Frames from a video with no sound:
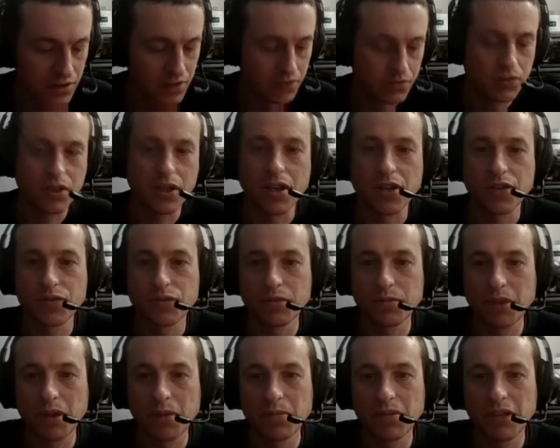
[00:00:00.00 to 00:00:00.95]
Oh gosh,
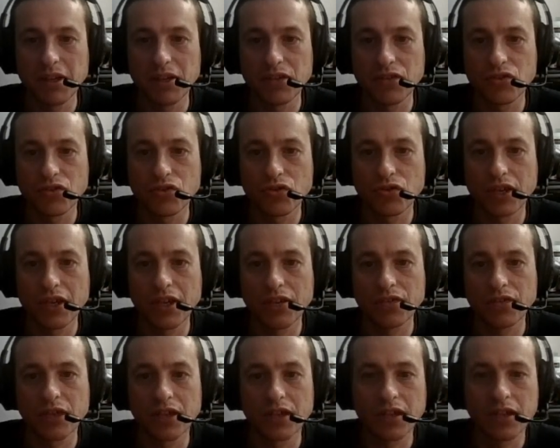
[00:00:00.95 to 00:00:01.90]
we might be getting
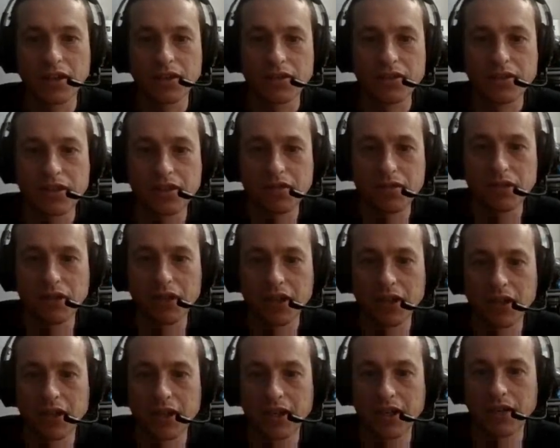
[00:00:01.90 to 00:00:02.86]
trained right now. Let's see if we
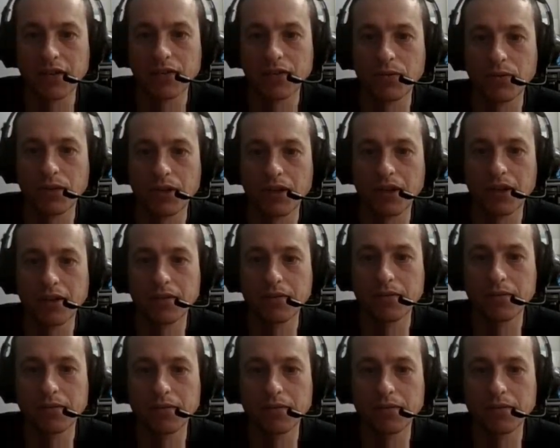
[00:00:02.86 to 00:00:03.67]
can get out of the way